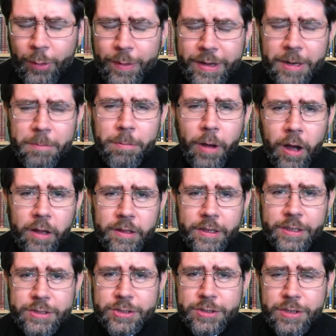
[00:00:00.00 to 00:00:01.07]
and
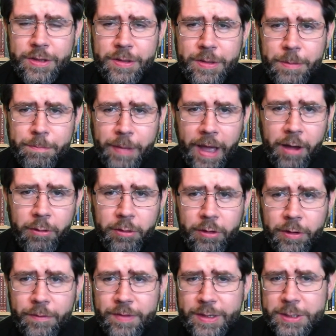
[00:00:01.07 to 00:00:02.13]
abolish the power
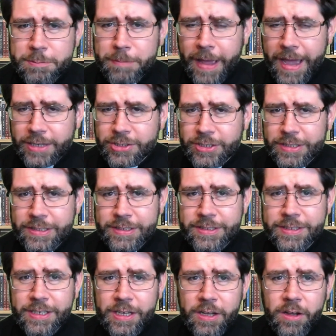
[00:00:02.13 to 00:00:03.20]
of these
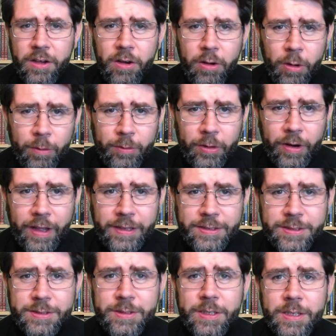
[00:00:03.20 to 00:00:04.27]
passions over
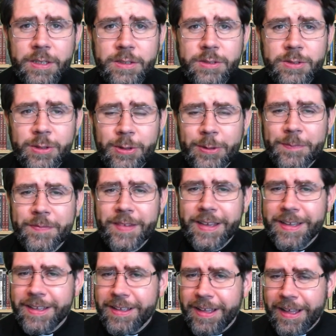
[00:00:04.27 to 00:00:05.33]
us. So,
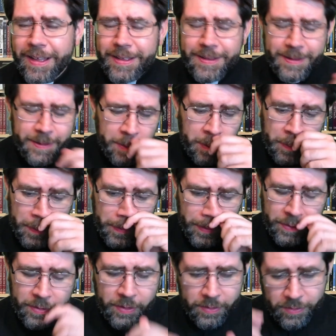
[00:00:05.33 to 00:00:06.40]

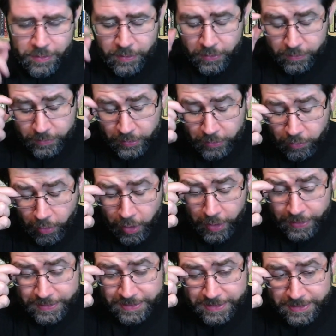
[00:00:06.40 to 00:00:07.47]
the
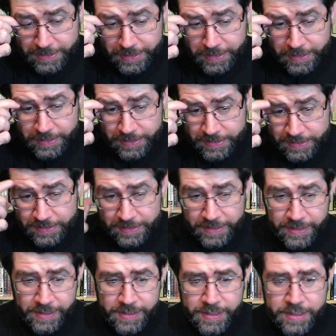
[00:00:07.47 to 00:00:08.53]
cross is
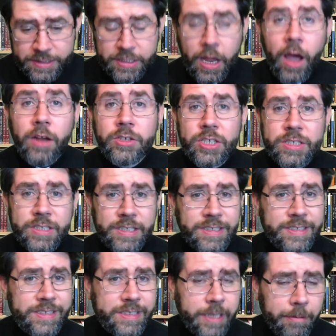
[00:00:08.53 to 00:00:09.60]
not just a
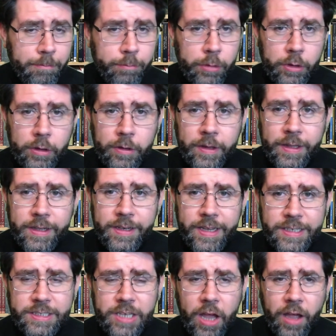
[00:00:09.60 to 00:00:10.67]
symbol.
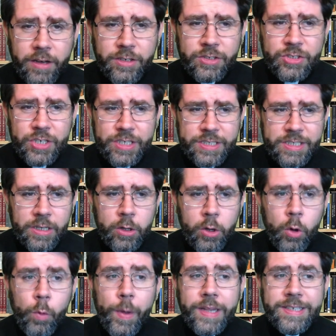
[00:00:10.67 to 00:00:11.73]
It's not just a
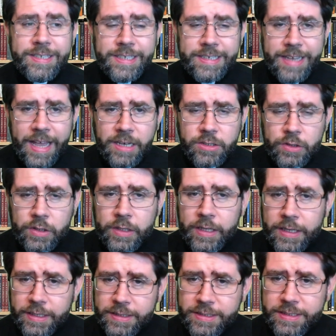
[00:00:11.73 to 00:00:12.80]
coincidental
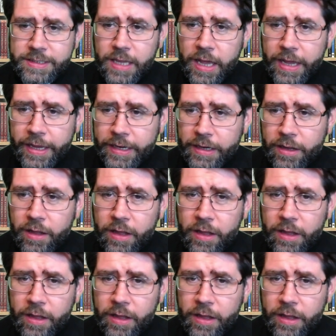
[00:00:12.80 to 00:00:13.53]
sign.